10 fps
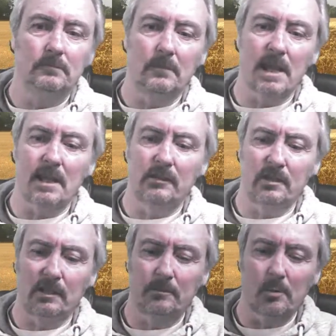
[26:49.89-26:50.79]

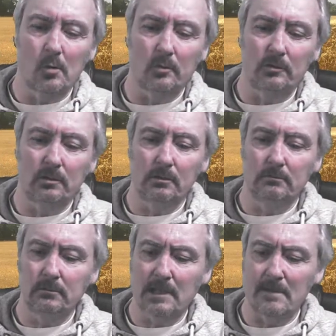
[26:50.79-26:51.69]
X6 sports
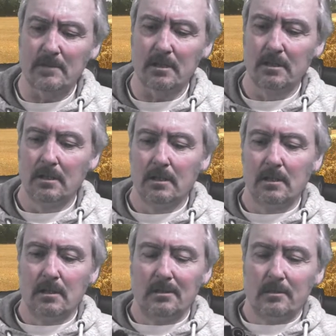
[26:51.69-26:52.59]
camera,
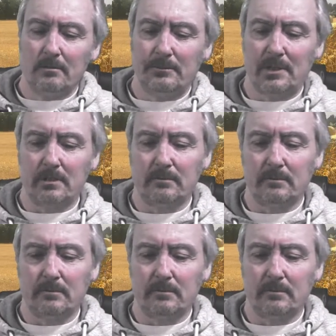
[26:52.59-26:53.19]
but